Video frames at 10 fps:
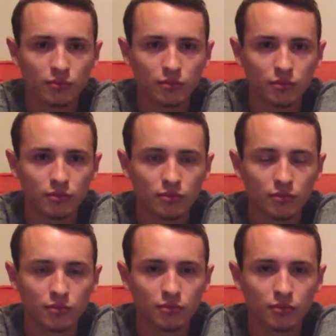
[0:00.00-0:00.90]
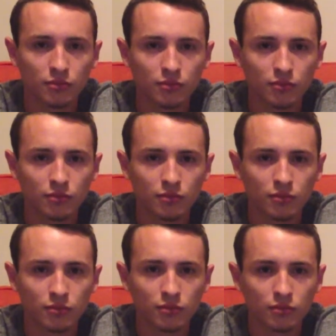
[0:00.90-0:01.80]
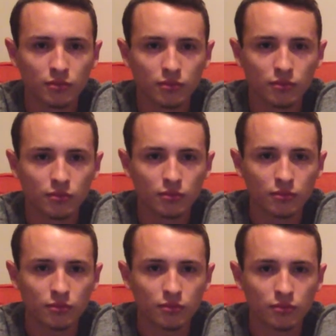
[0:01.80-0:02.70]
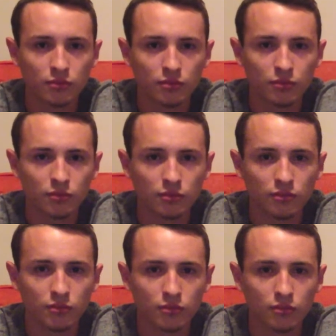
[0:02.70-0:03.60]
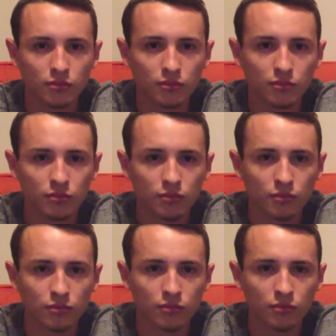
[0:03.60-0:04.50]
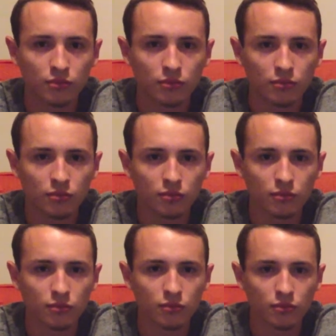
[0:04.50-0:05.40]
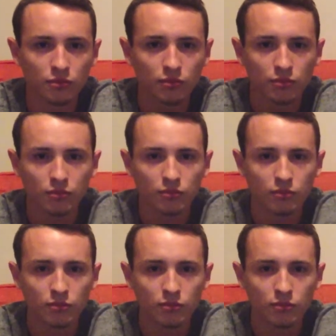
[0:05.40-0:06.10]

(silent)